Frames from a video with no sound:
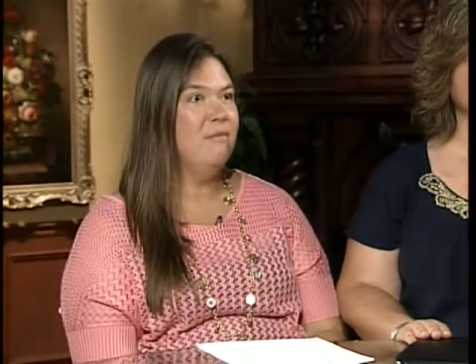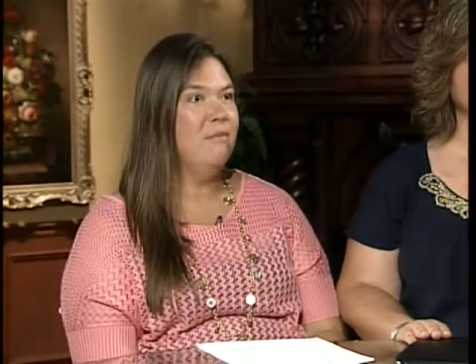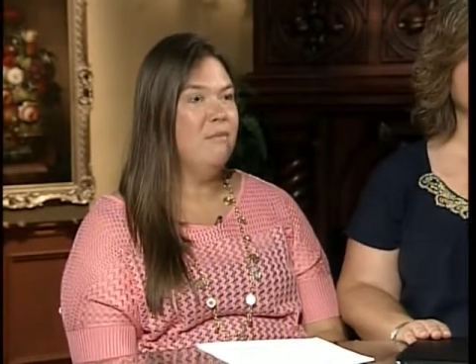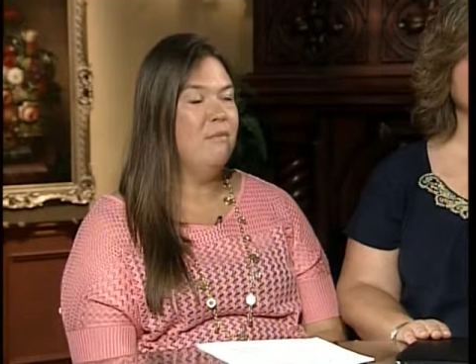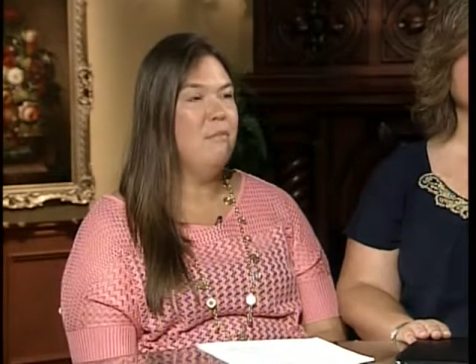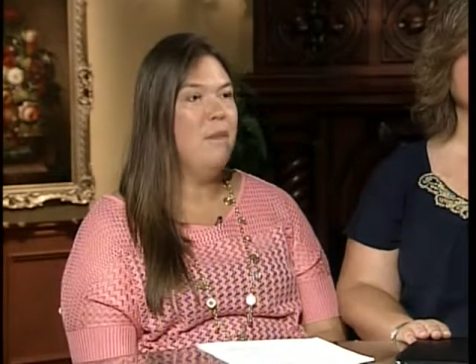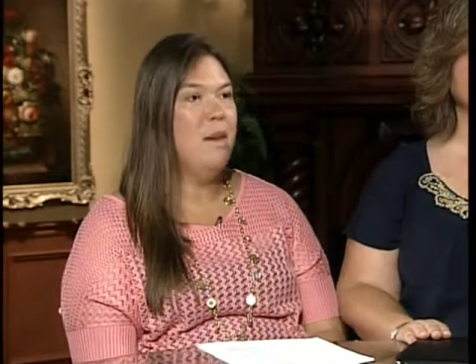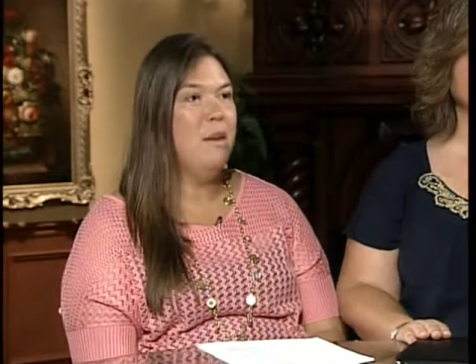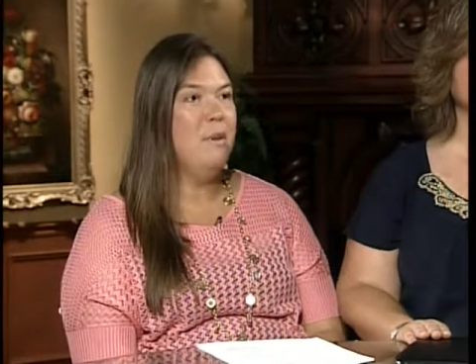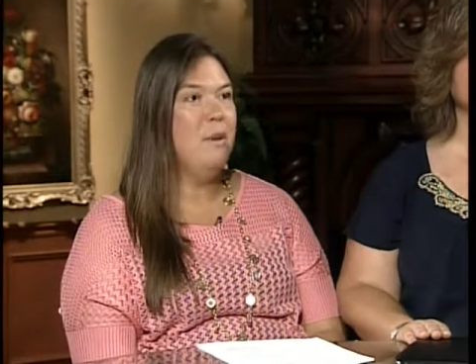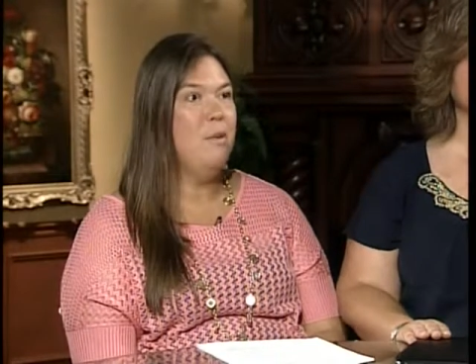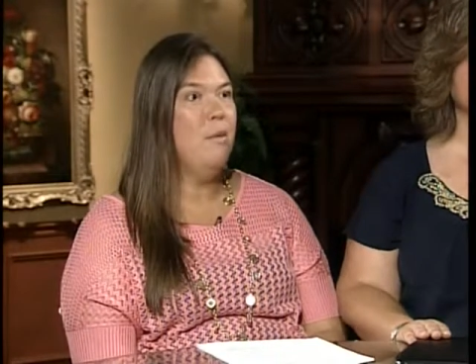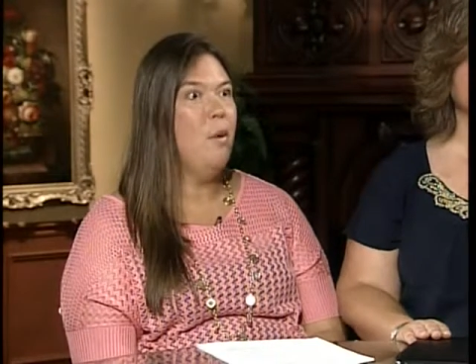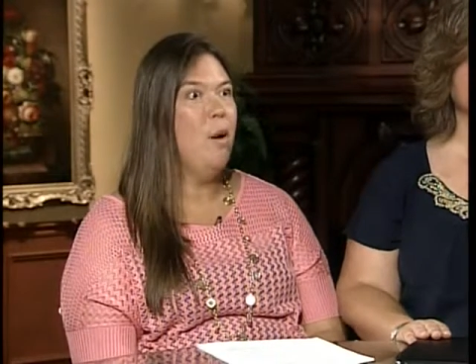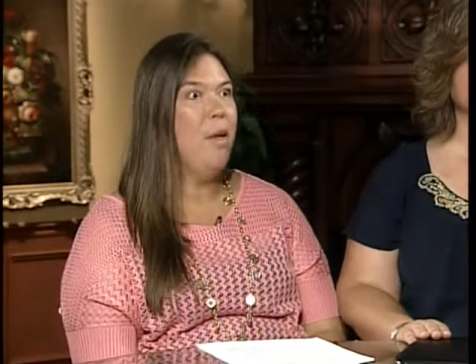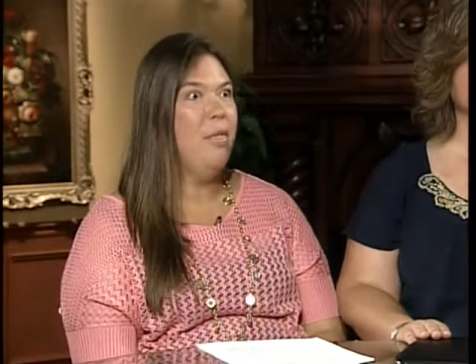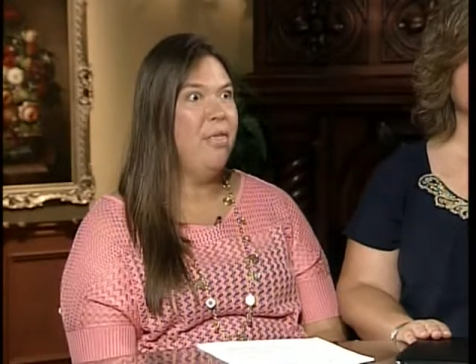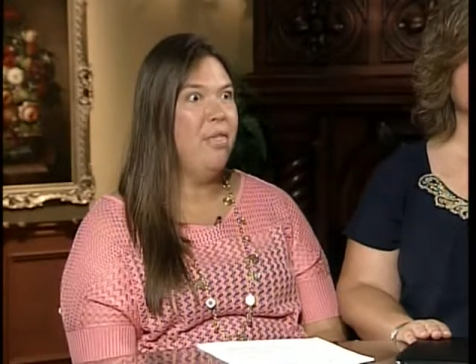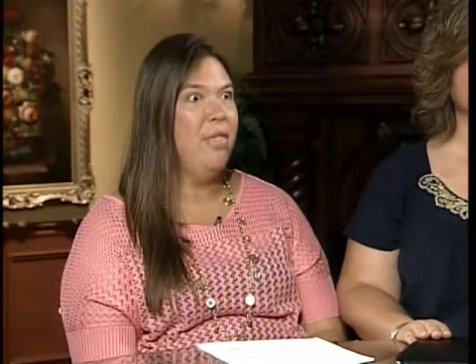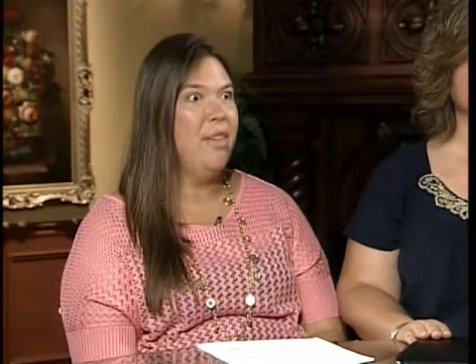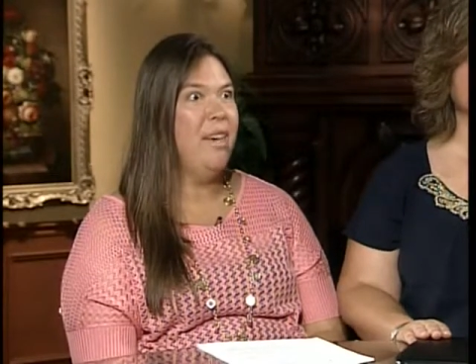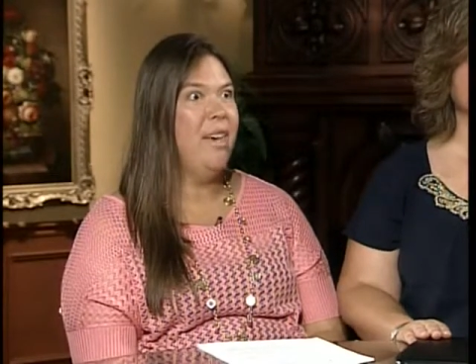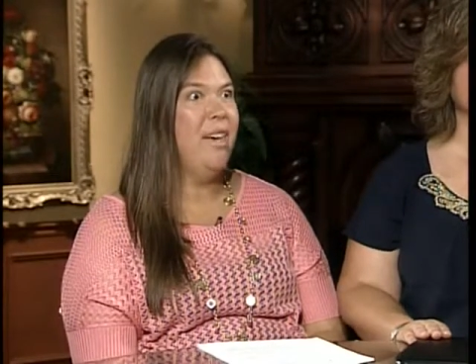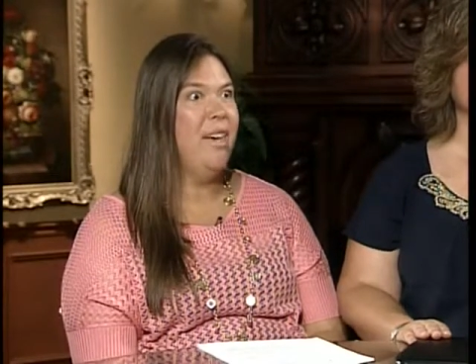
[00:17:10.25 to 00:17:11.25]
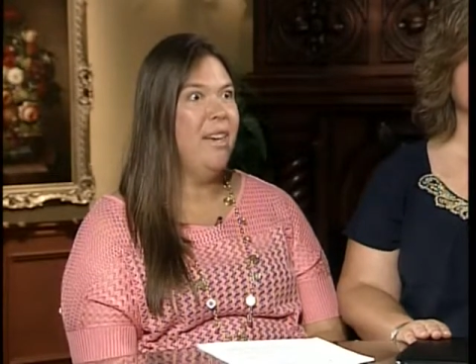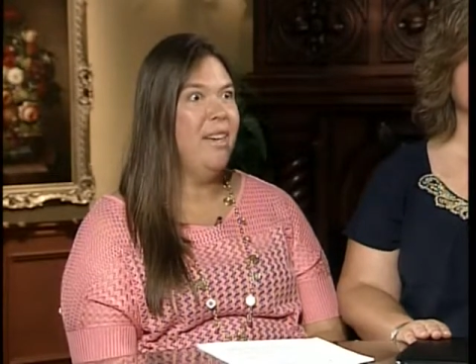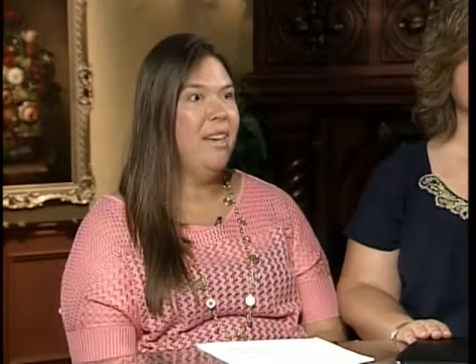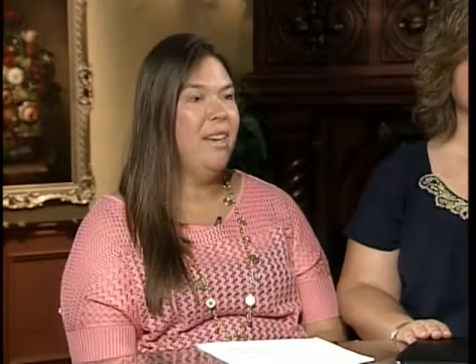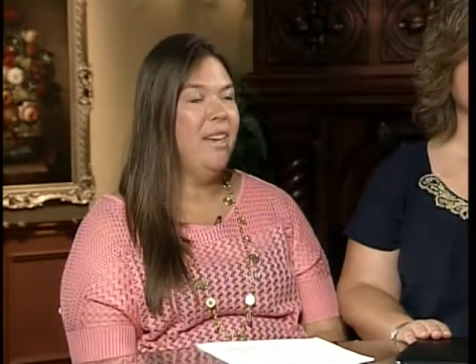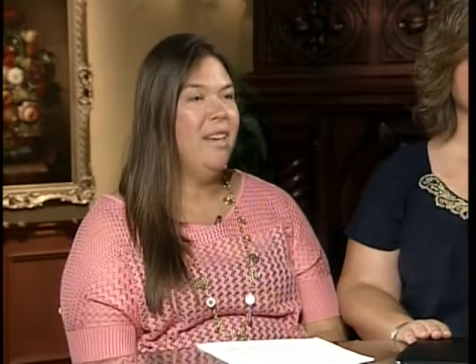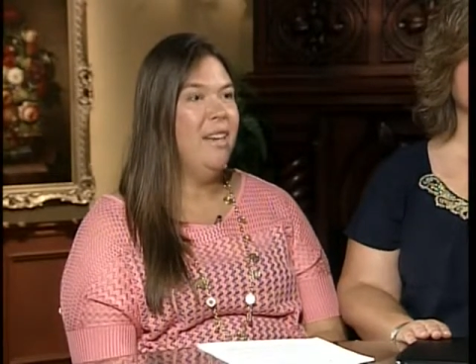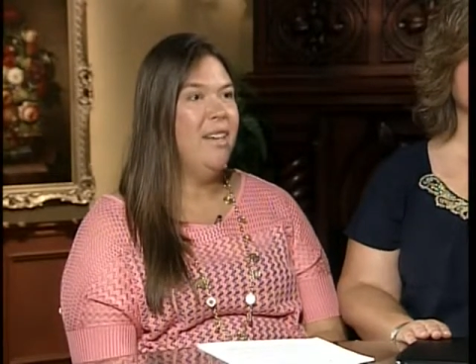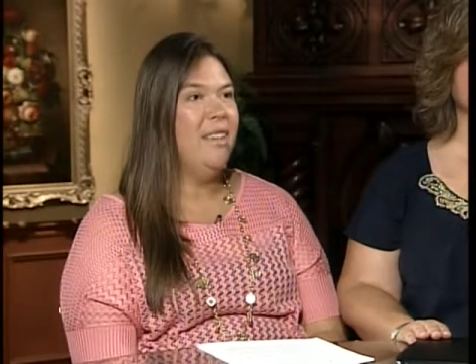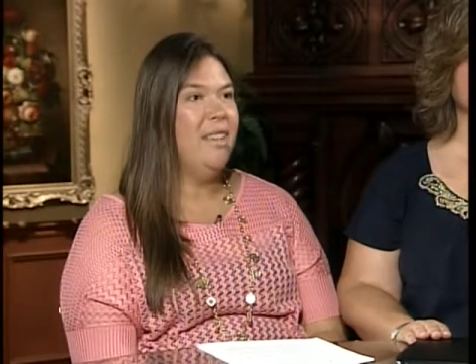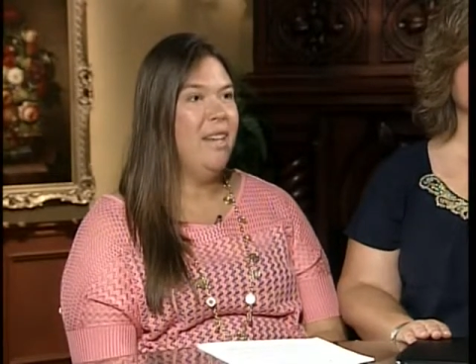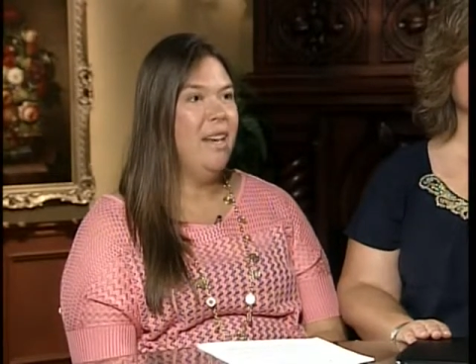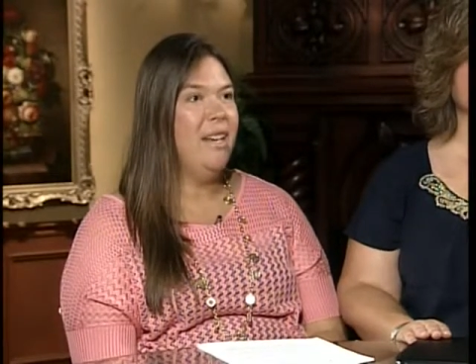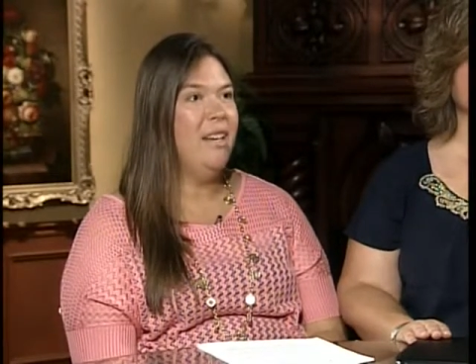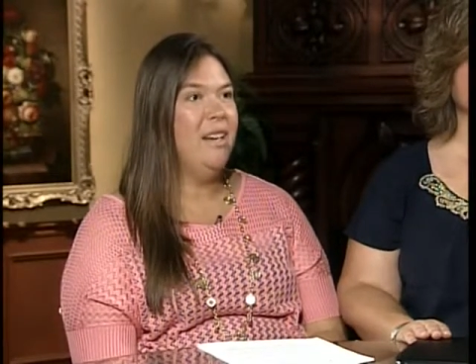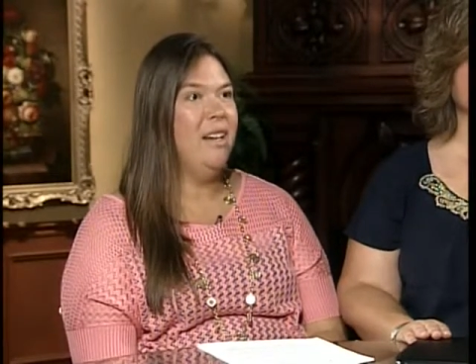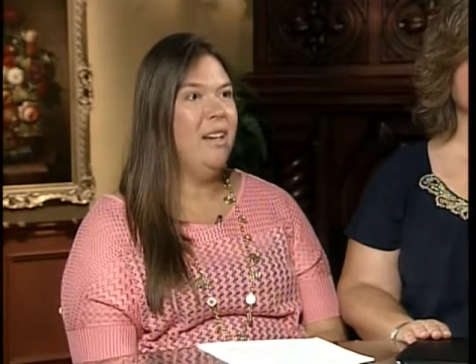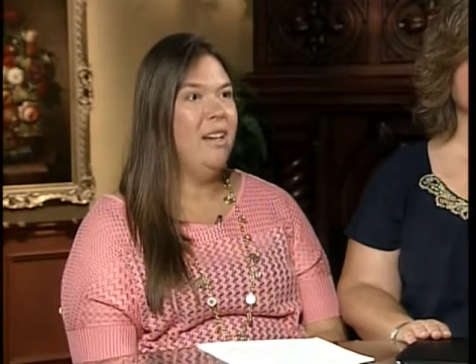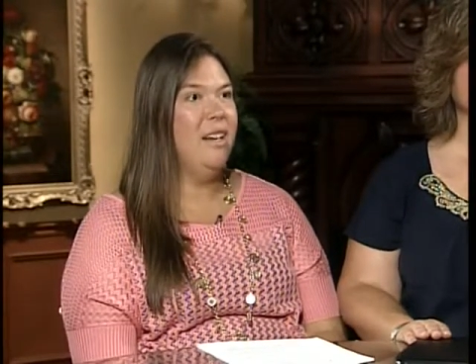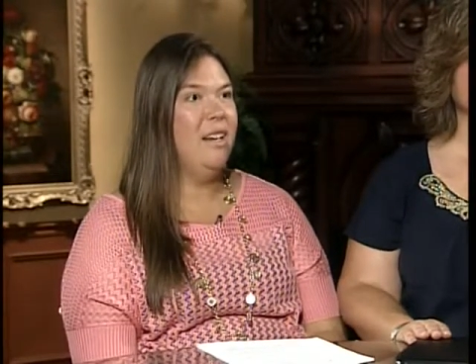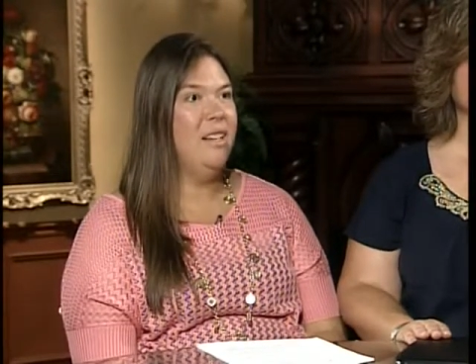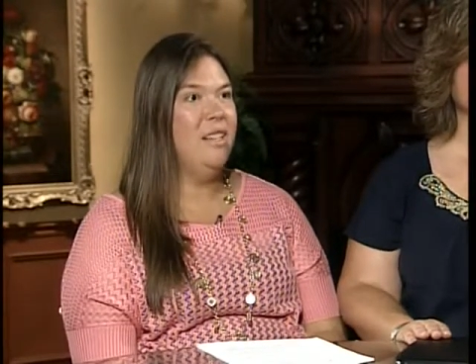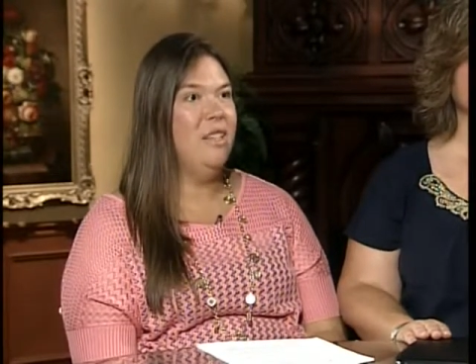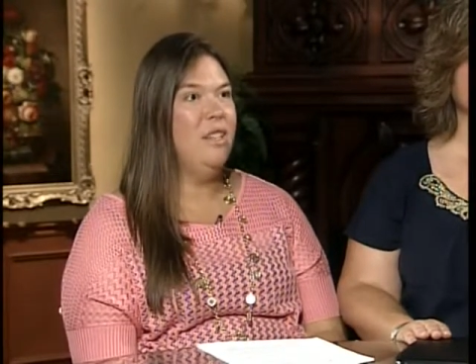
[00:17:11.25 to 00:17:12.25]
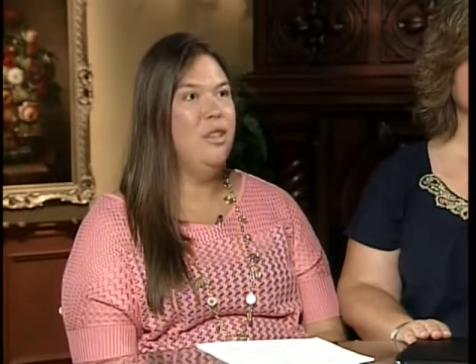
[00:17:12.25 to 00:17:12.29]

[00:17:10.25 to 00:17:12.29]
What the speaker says: maybe one thing that